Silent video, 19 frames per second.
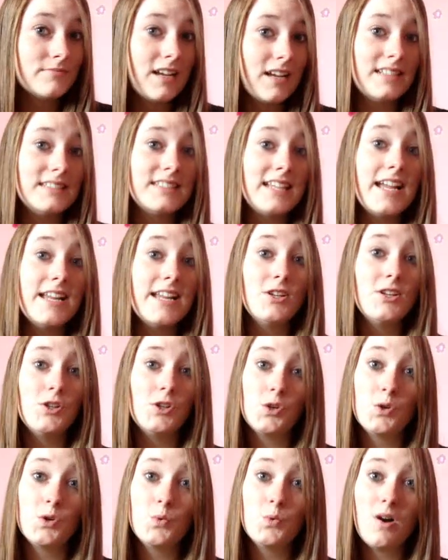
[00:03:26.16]
as in
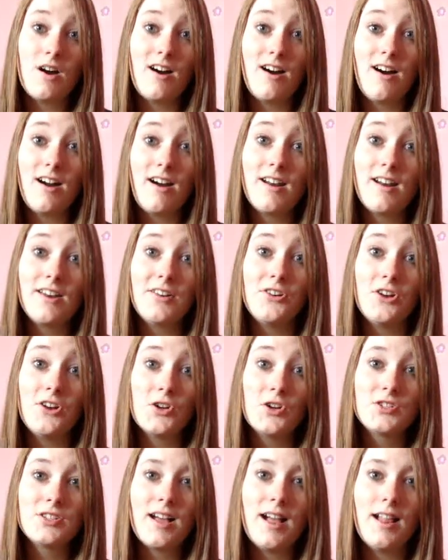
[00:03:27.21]
you are
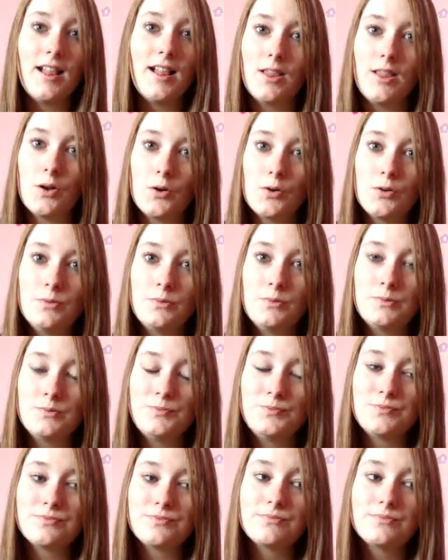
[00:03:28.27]
not alone,
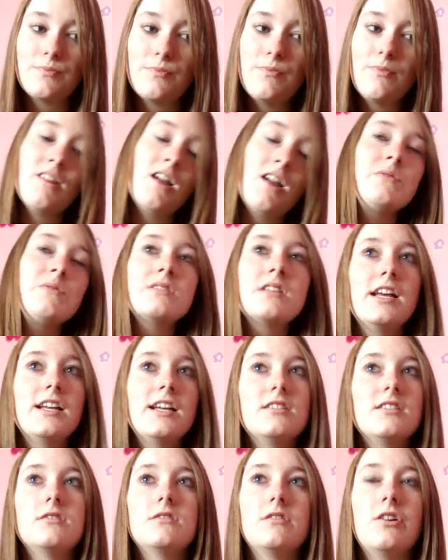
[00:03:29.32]
I was
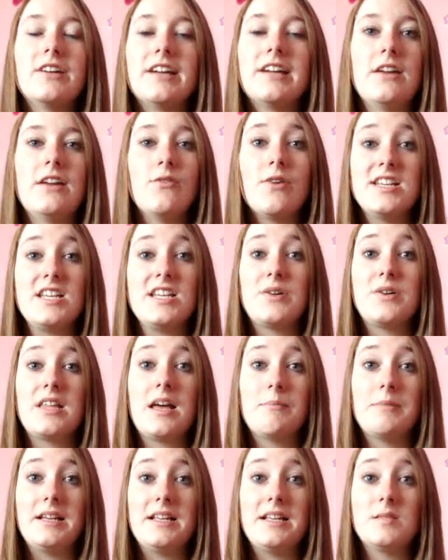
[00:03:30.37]
like, okay, no idea what
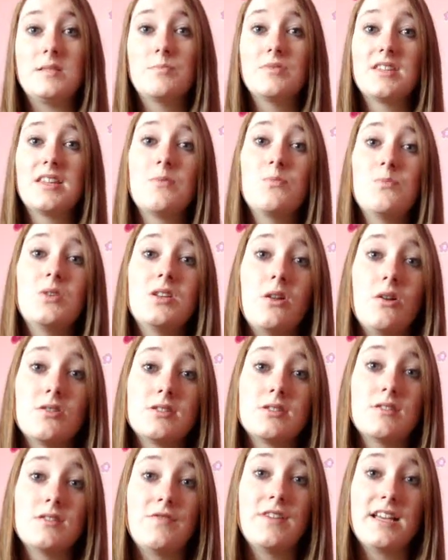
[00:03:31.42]
that means. But then we
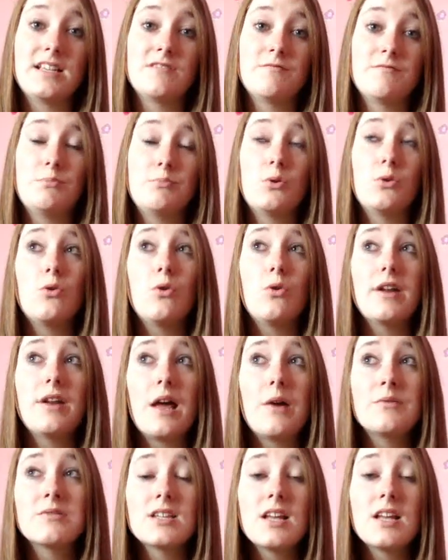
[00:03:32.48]
lost the Face of Boe, and
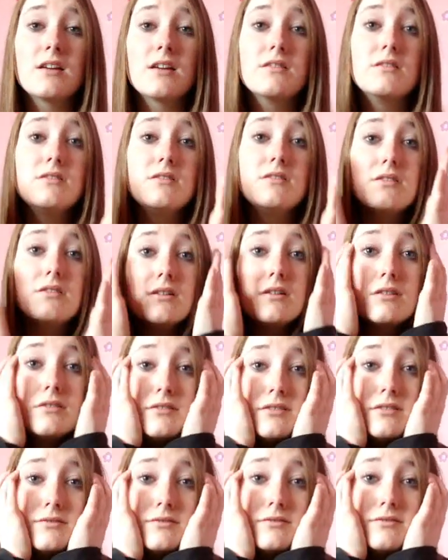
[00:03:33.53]
I was like,
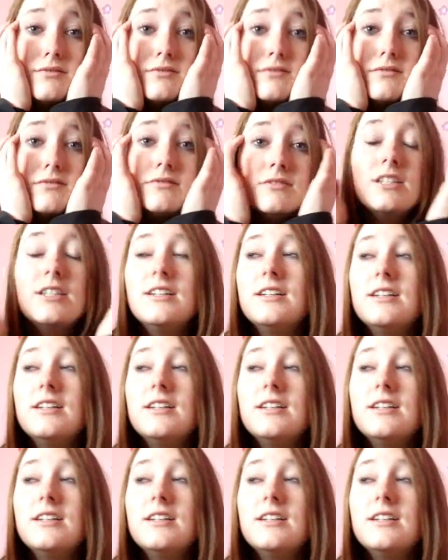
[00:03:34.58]
no!